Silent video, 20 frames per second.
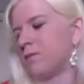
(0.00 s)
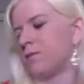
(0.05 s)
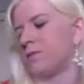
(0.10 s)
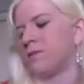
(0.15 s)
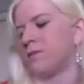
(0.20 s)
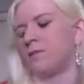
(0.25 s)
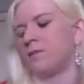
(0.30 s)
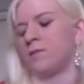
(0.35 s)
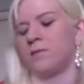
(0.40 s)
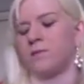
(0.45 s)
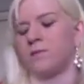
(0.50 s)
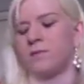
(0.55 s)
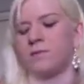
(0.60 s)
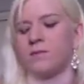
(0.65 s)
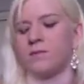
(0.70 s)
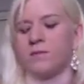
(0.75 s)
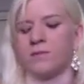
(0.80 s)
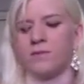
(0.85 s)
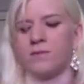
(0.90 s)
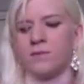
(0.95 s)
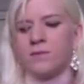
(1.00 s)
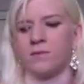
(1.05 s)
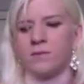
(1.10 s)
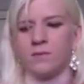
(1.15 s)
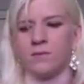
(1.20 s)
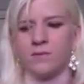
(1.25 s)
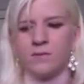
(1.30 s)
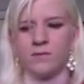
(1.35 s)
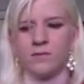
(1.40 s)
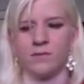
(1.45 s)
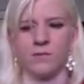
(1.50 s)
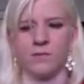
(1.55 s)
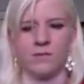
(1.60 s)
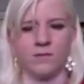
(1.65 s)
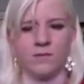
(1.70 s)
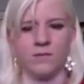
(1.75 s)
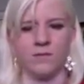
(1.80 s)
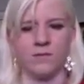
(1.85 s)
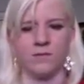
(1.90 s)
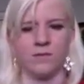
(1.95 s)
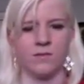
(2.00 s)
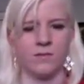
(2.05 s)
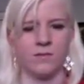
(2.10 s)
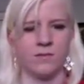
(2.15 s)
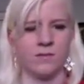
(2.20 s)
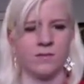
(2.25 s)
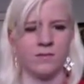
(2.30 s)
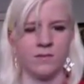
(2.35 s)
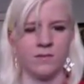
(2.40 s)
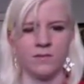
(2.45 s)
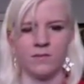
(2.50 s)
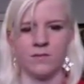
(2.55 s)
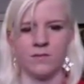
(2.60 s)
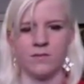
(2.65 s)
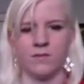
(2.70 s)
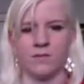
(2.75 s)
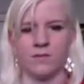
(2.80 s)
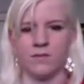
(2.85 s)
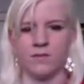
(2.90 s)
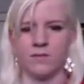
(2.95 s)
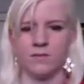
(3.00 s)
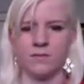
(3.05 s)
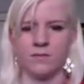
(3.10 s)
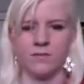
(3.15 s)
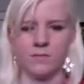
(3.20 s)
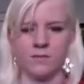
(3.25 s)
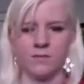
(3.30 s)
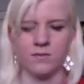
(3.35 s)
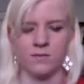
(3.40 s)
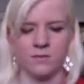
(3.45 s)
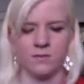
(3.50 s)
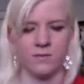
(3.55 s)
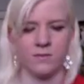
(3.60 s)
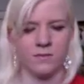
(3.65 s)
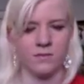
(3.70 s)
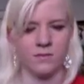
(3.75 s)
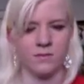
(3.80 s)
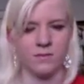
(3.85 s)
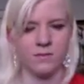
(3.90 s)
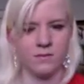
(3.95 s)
The person shown says nothing.